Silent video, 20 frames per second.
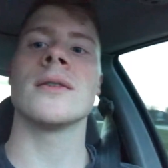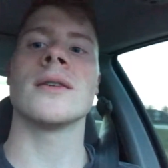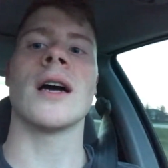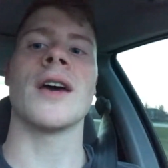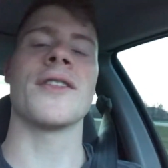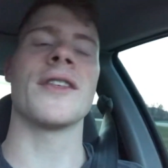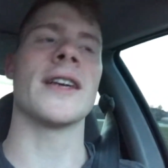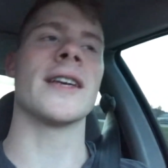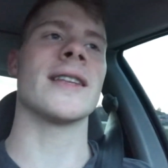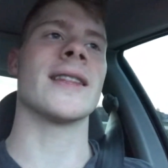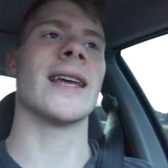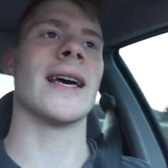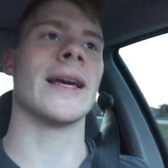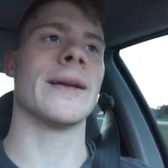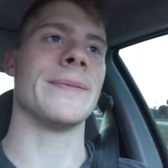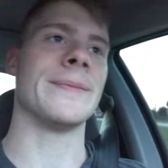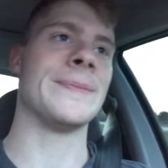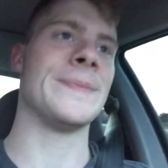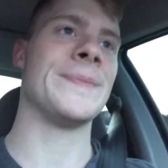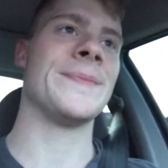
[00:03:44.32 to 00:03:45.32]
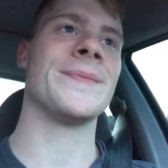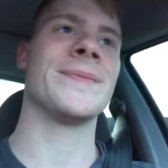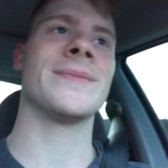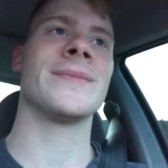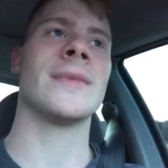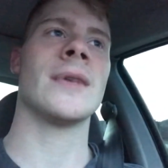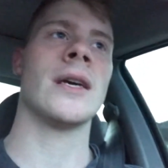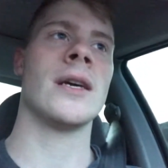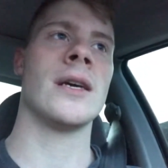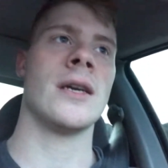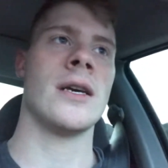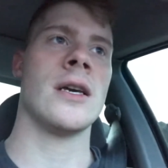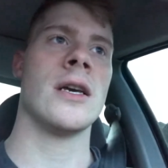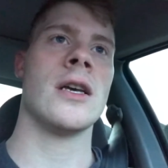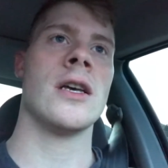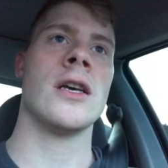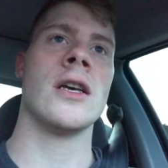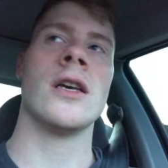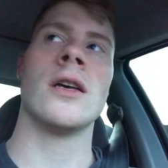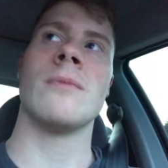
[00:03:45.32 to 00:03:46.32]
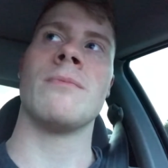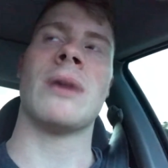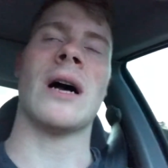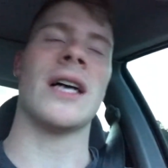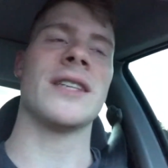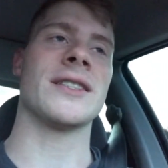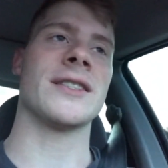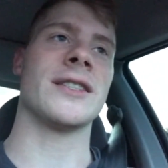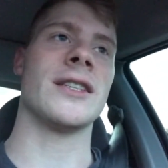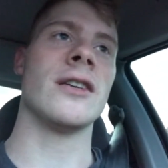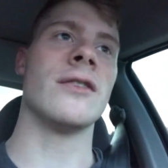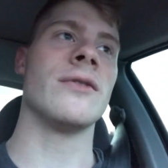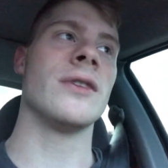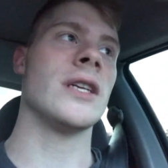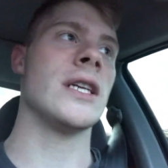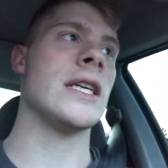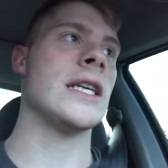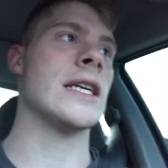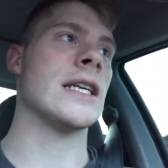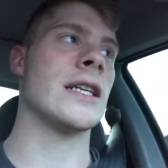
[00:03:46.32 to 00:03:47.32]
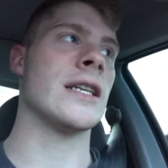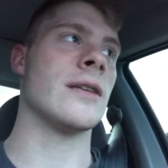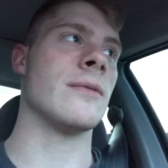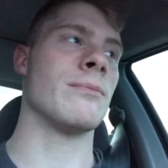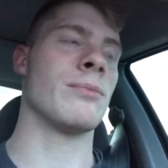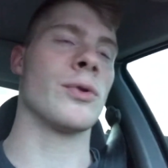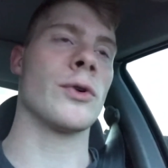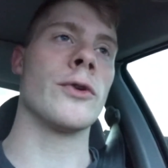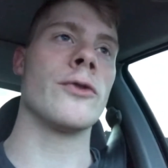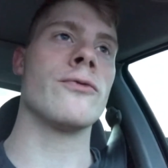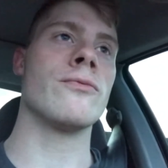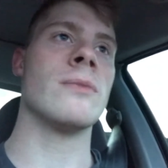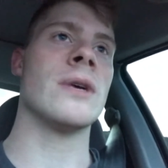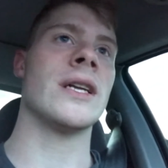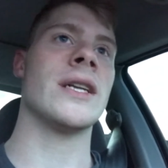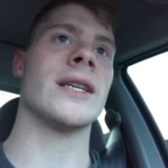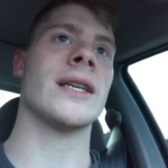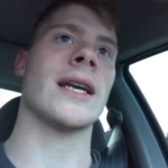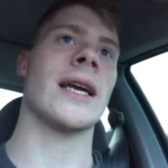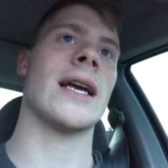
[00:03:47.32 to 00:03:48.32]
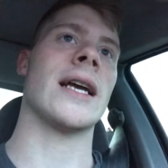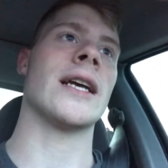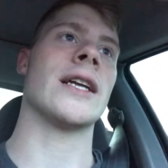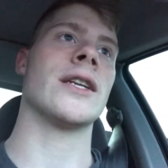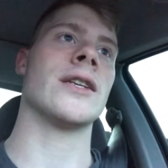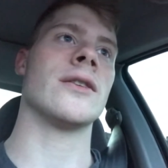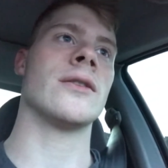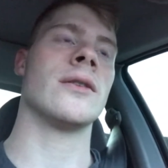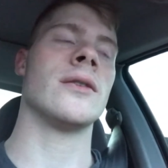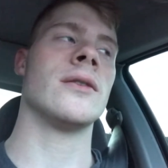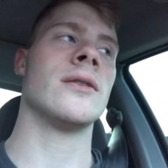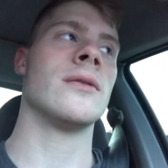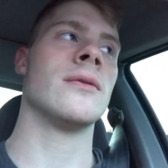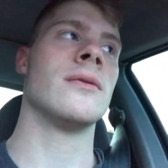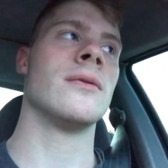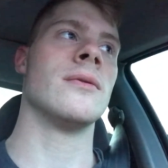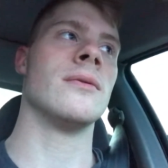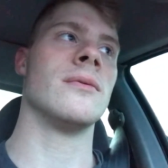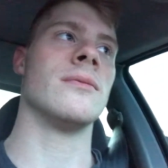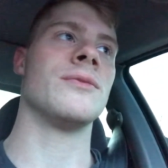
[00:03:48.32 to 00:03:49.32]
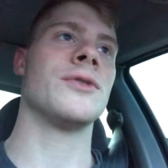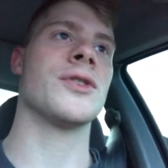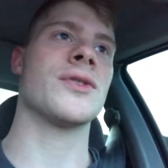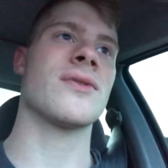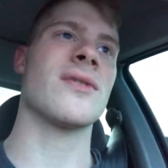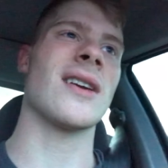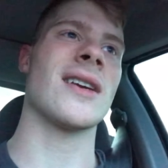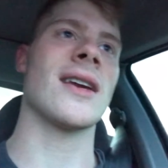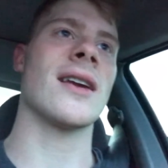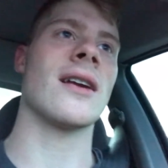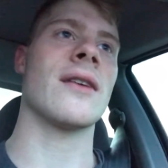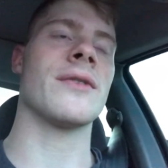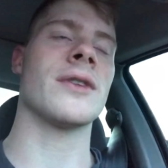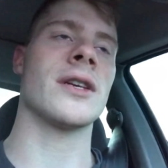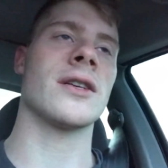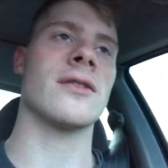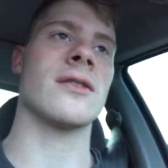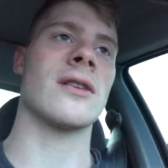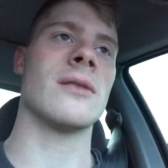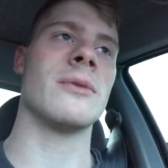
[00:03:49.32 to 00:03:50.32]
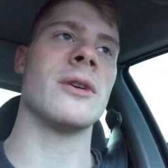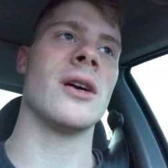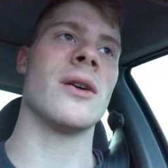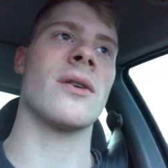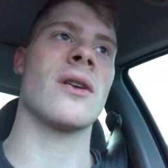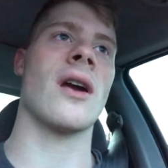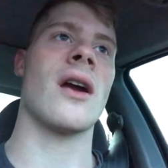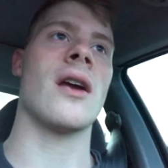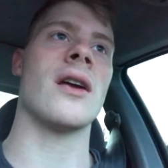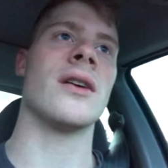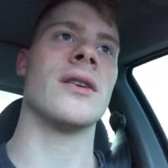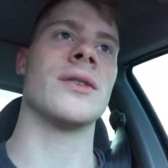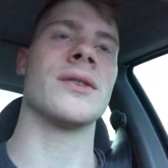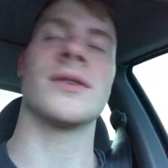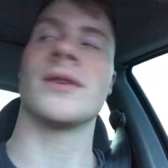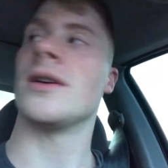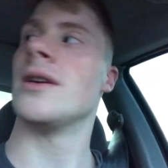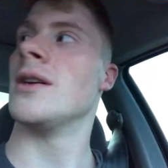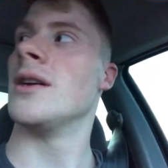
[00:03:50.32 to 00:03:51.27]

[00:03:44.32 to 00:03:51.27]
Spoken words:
I think that positivity and improvement and just thinking everything is going to be okay is